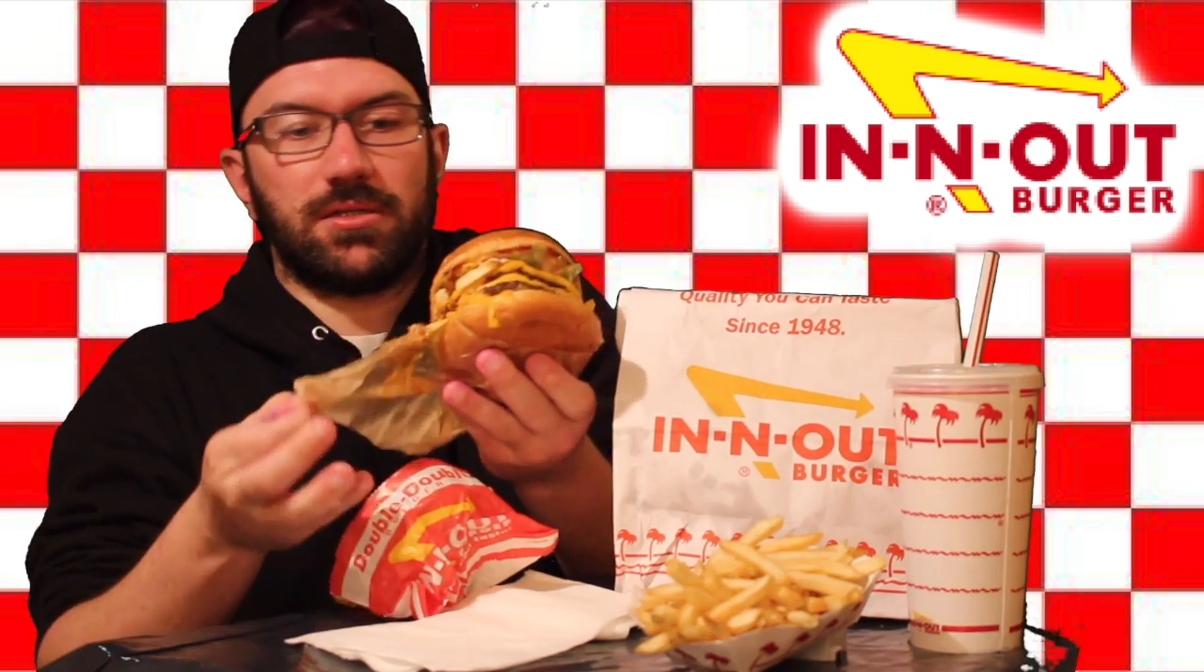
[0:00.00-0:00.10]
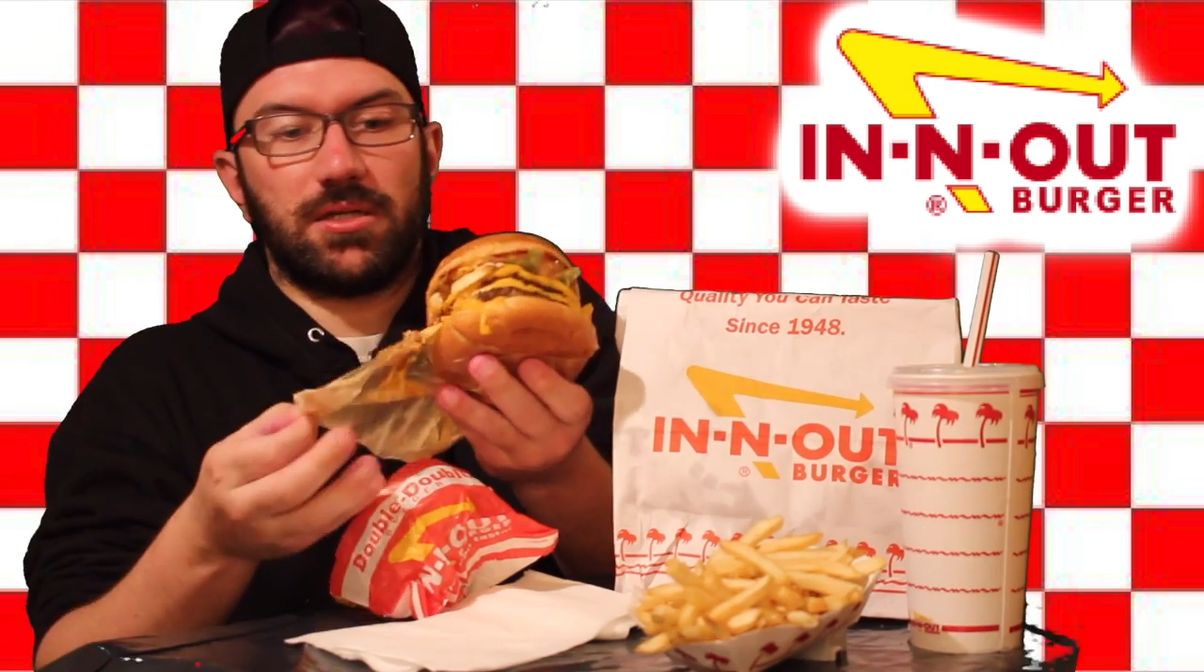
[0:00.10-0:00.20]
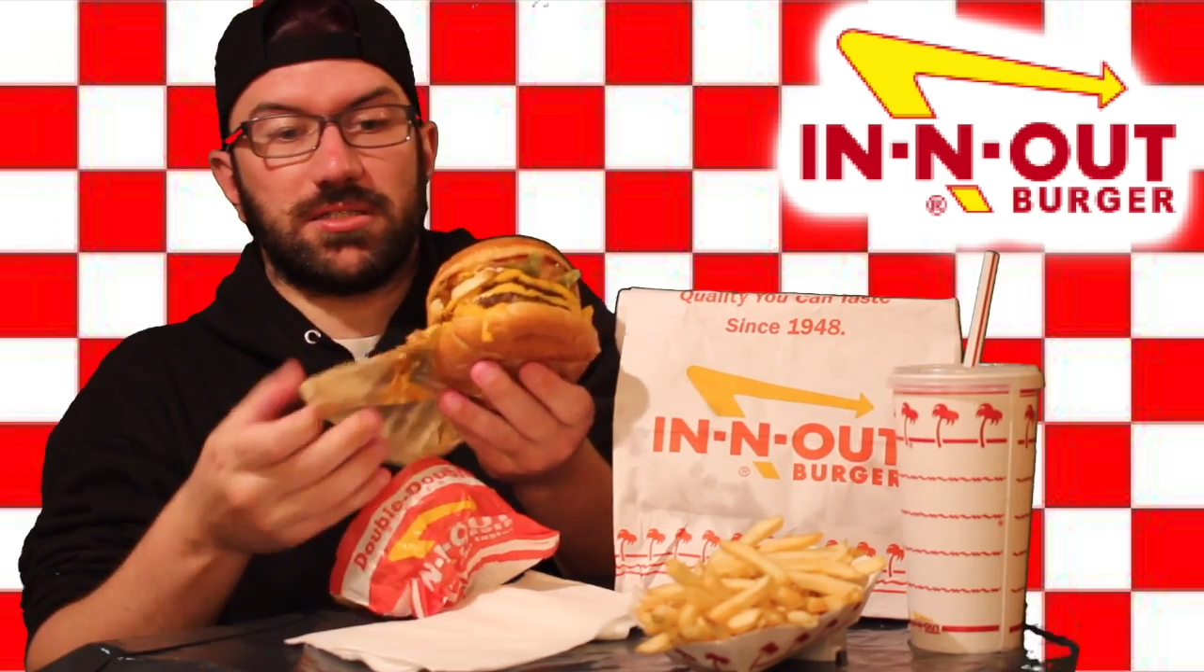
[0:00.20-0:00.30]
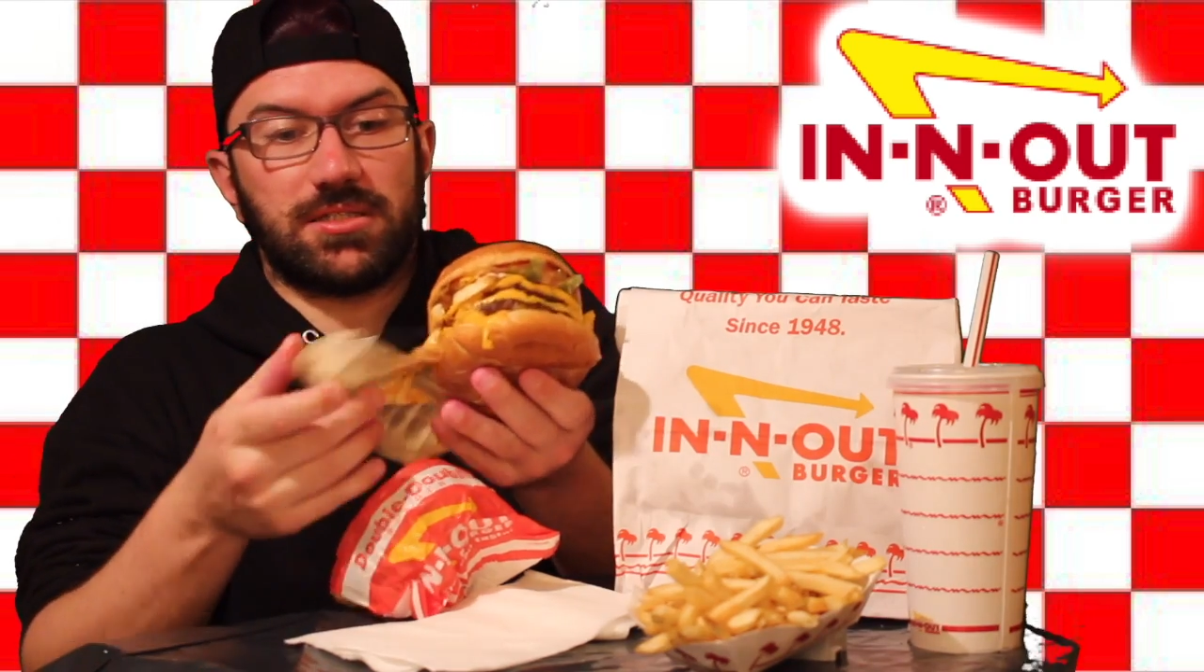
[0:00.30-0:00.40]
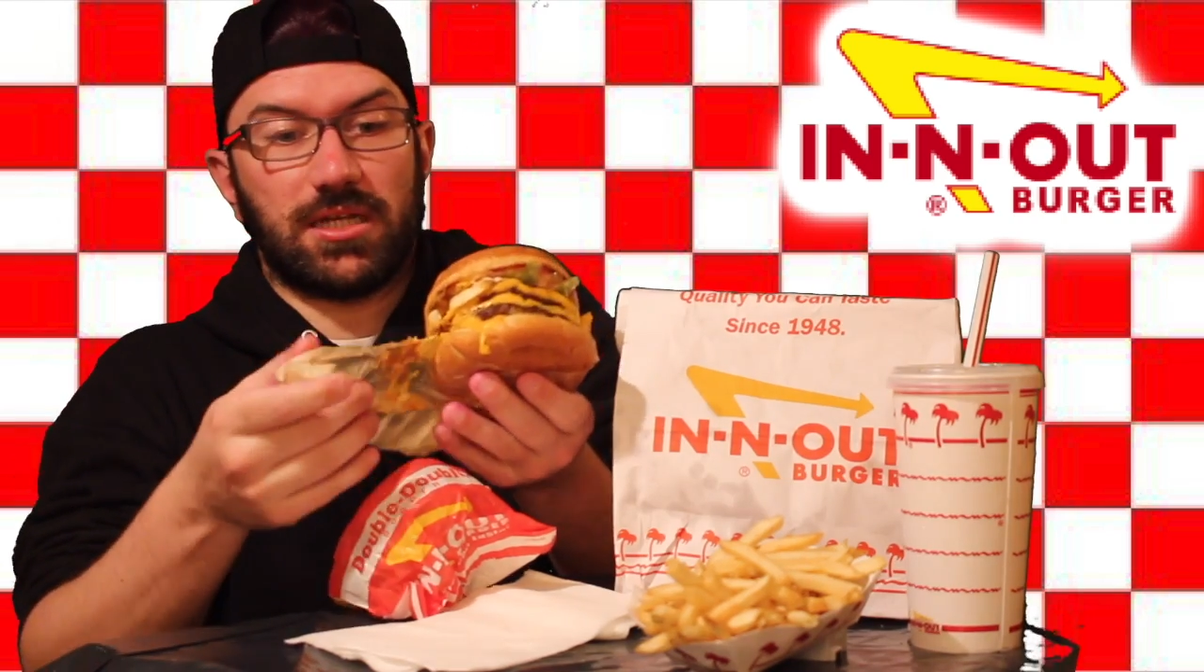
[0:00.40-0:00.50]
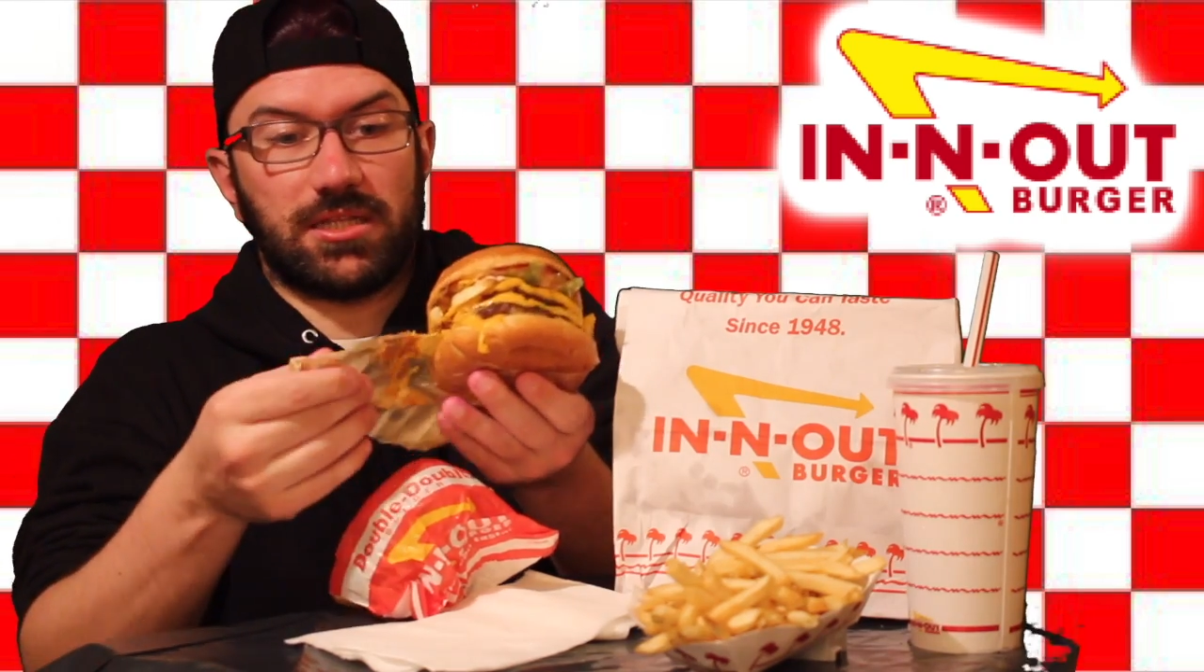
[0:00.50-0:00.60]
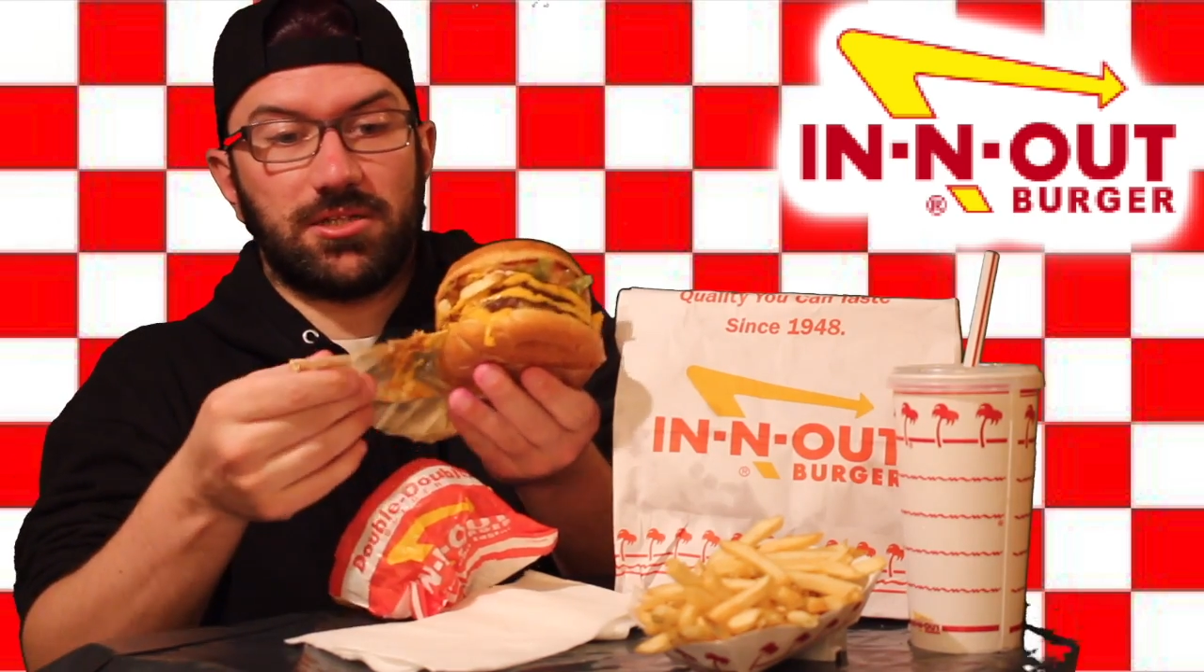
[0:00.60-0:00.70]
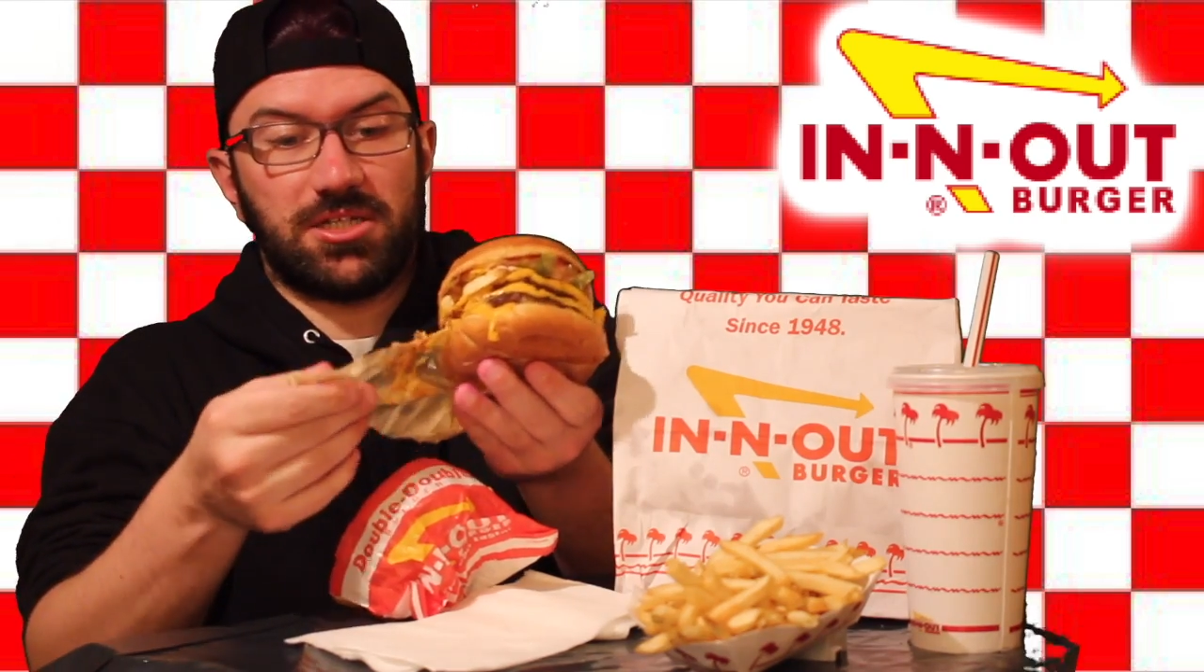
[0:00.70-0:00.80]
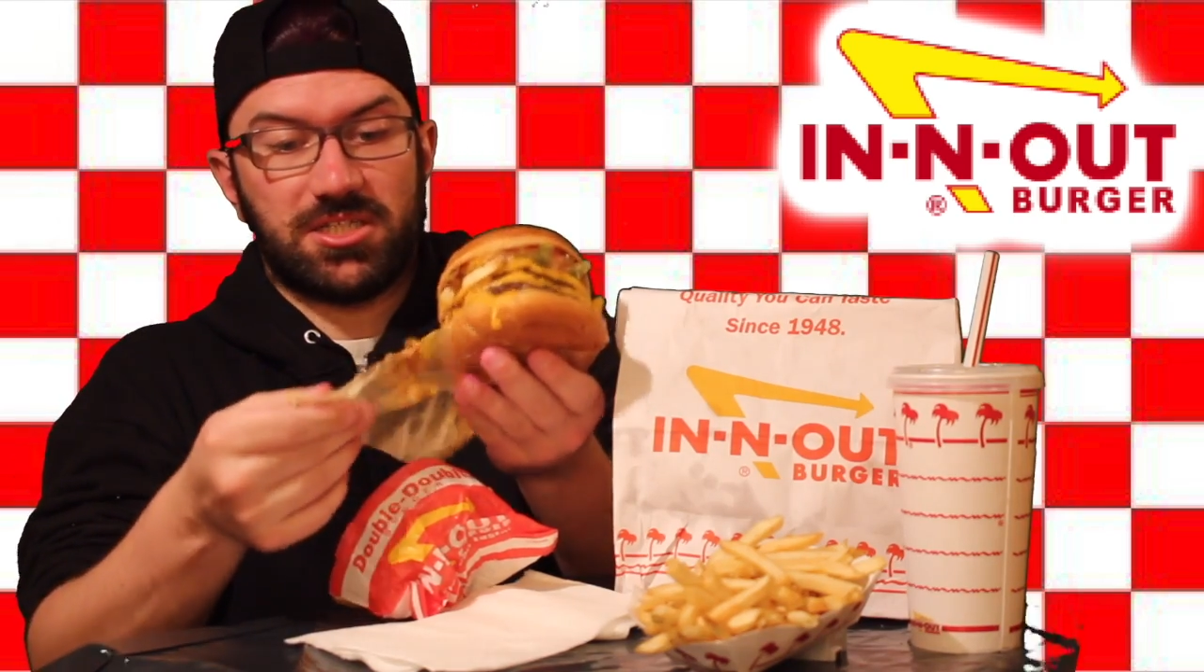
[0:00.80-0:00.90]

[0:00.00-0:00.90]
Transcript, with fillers: it's like literally